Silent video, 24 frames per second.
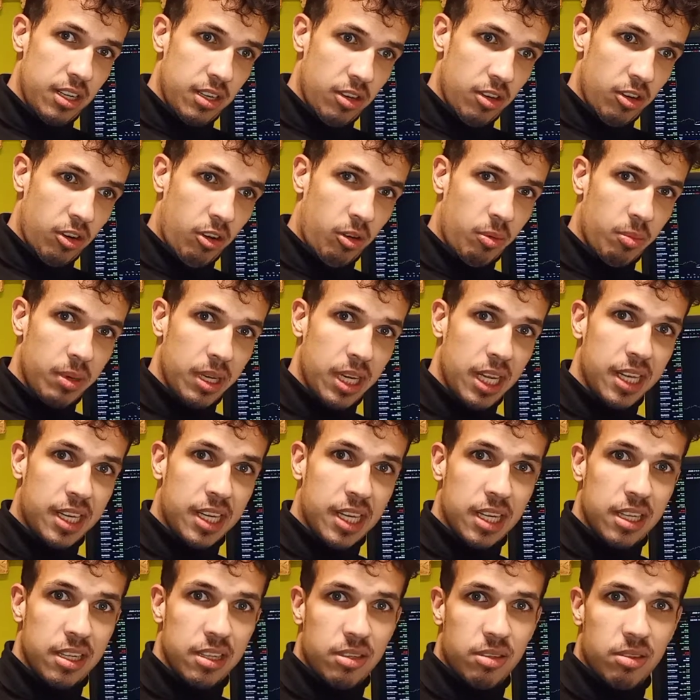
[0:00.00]

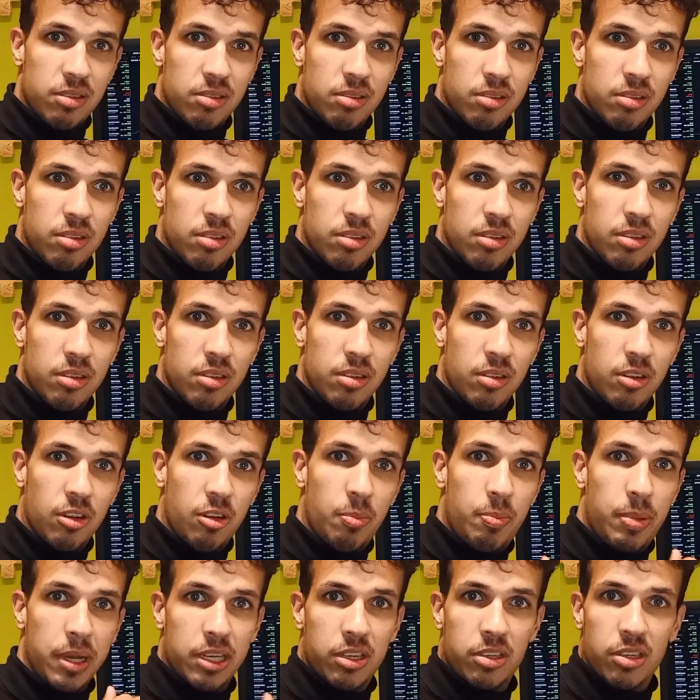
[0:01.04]
numerator is
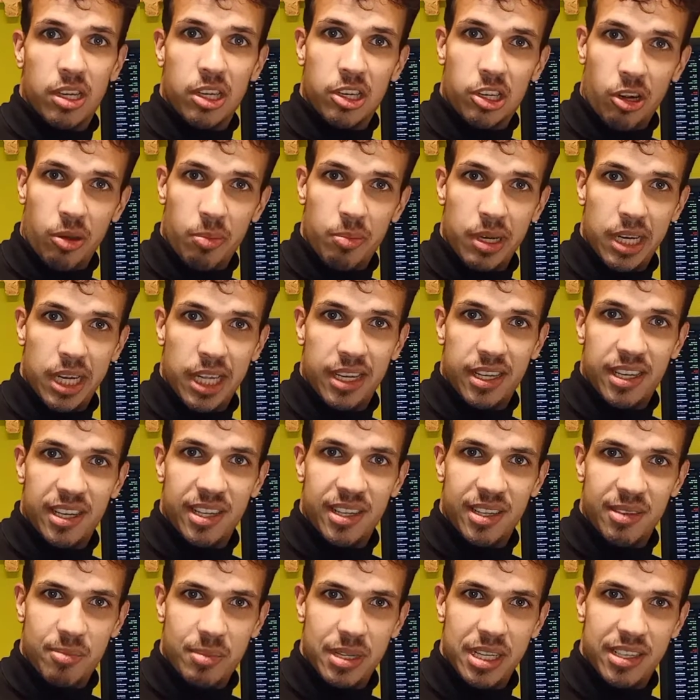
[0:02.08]
compared to the
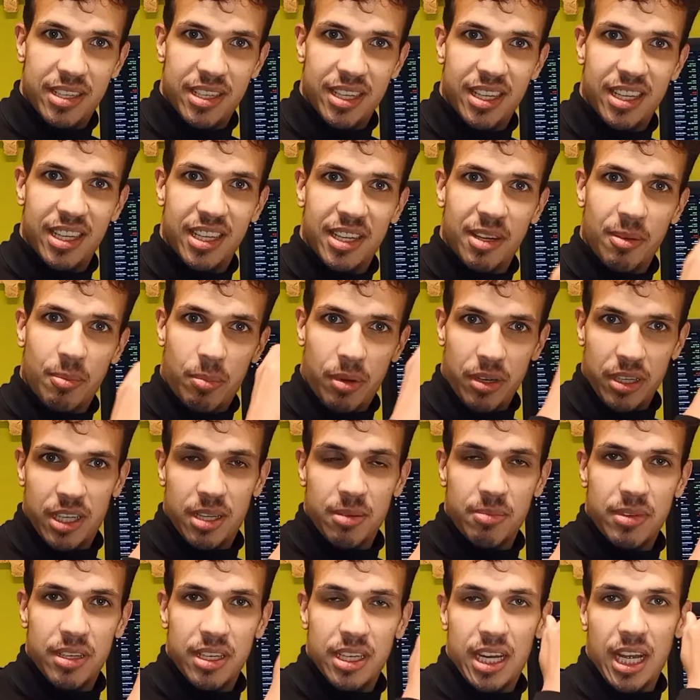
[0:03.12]
denominator, basically
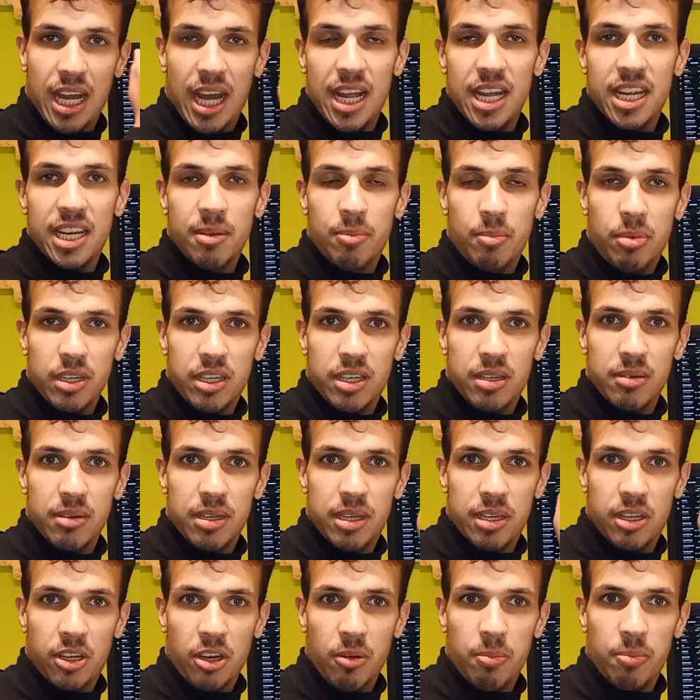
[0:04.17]
the higher
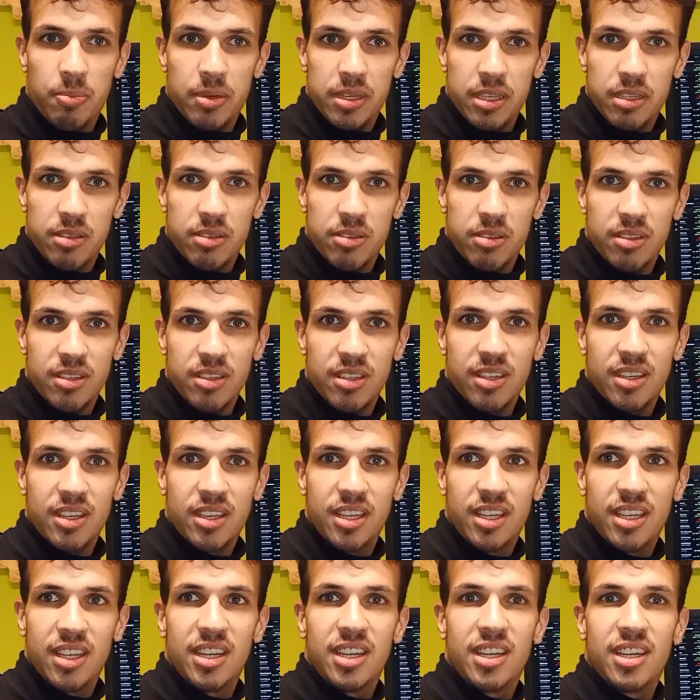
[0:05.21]
the top is,
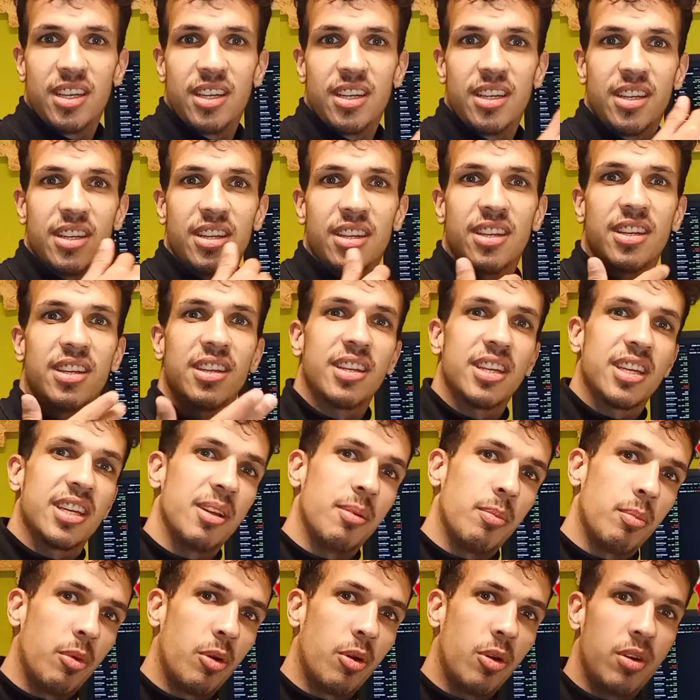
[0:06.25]

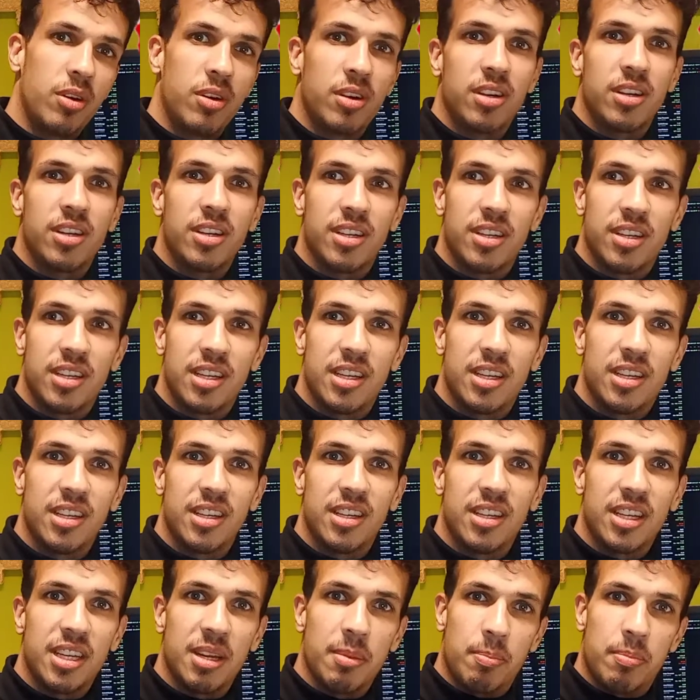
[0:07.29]
the more
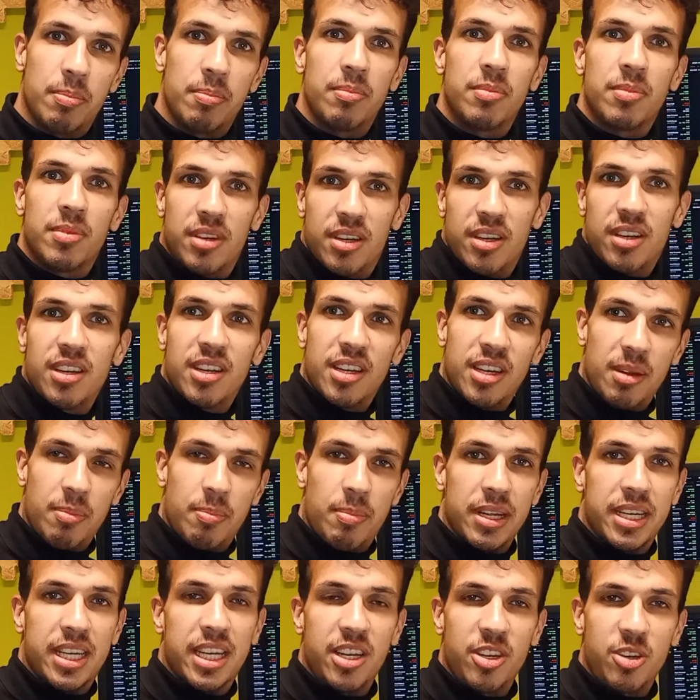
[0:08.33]
the
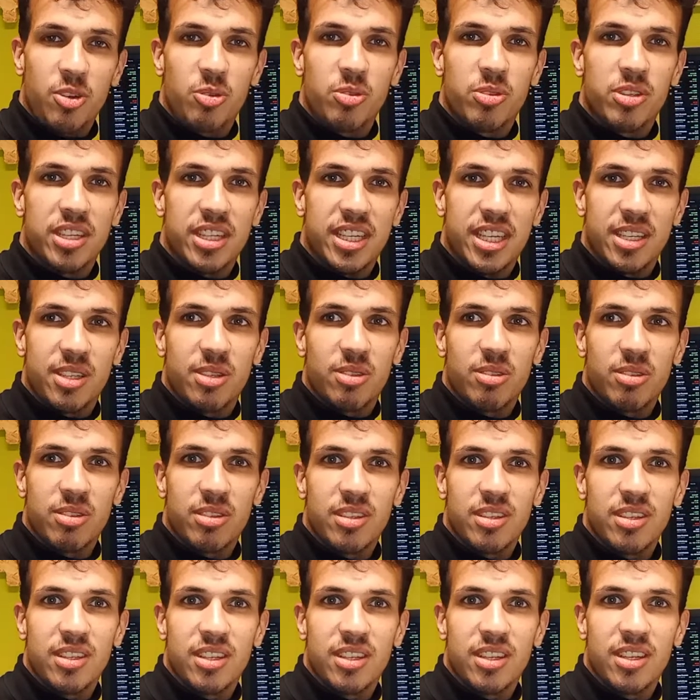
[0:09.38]
better news it
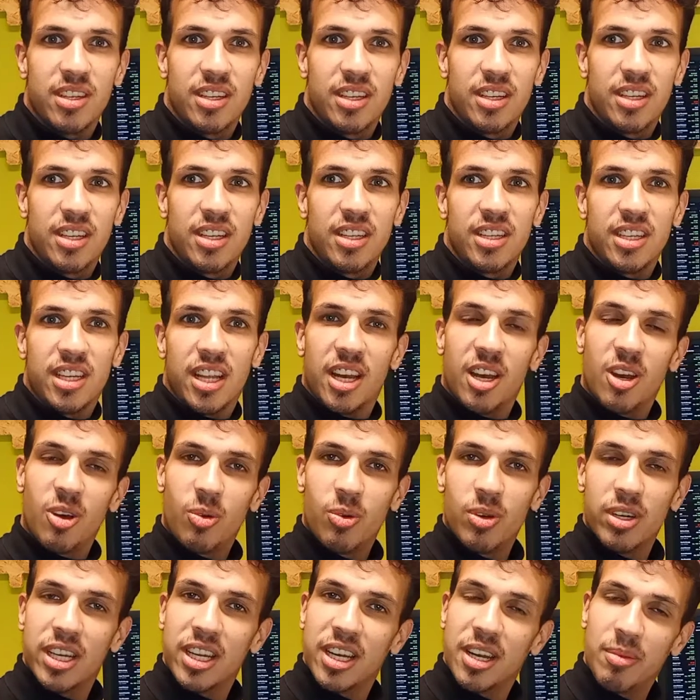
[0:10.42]
is. The
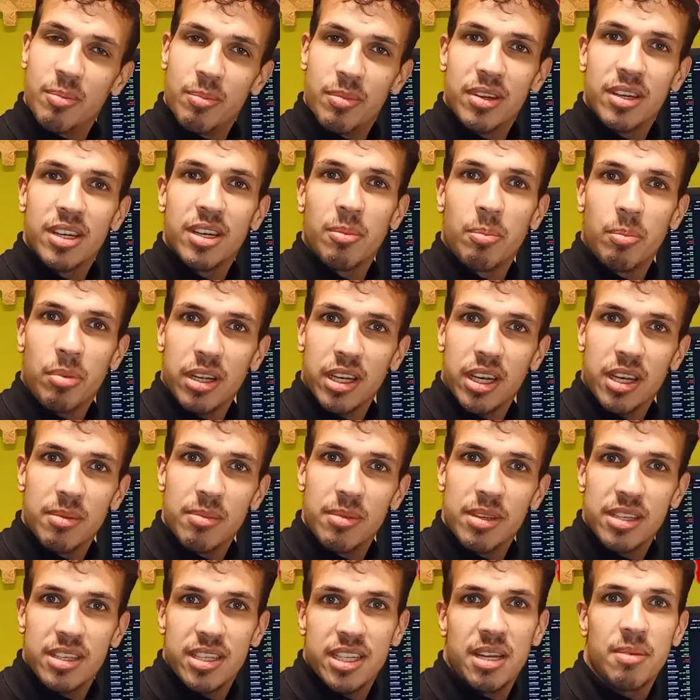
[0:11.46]
lower the number on the bottom
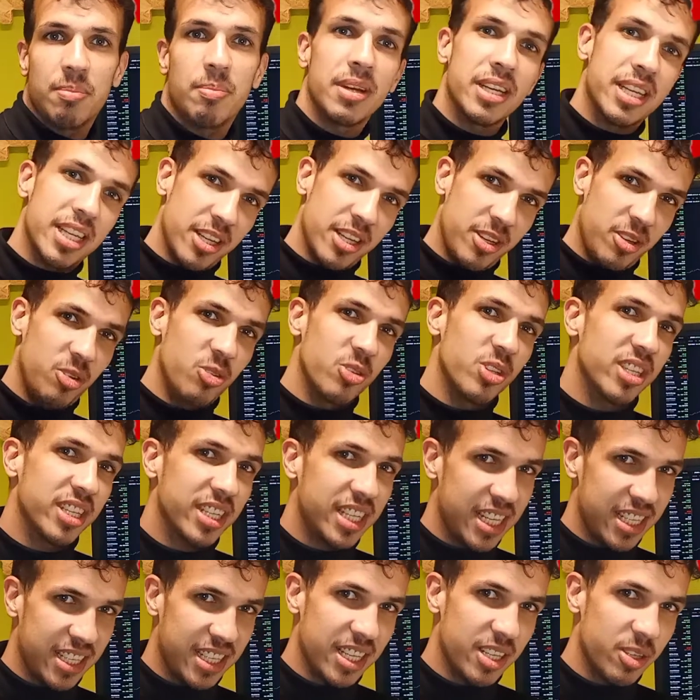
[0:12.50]
is, the better news
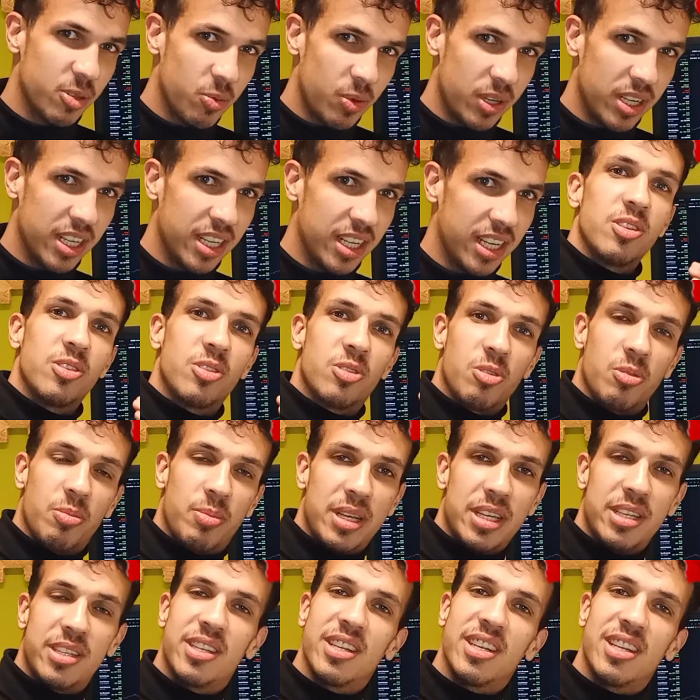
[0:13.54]
it is as well. So
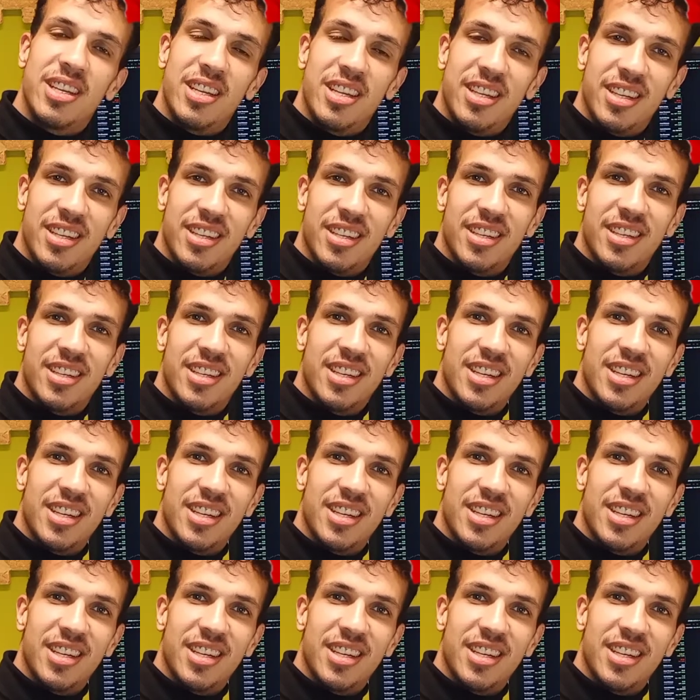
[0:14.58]
basically,